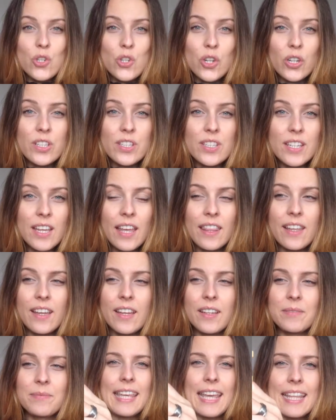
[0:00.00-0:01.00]
join
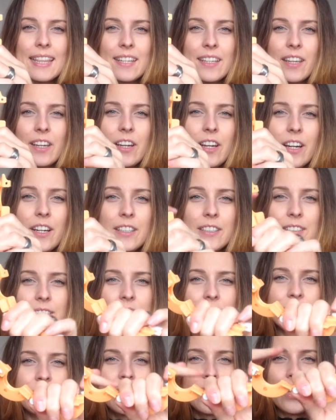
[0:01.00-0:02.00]
together, get the yarn,
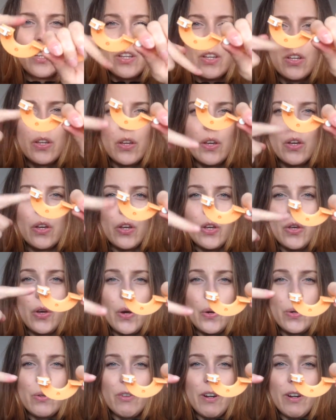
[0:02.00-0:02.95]
go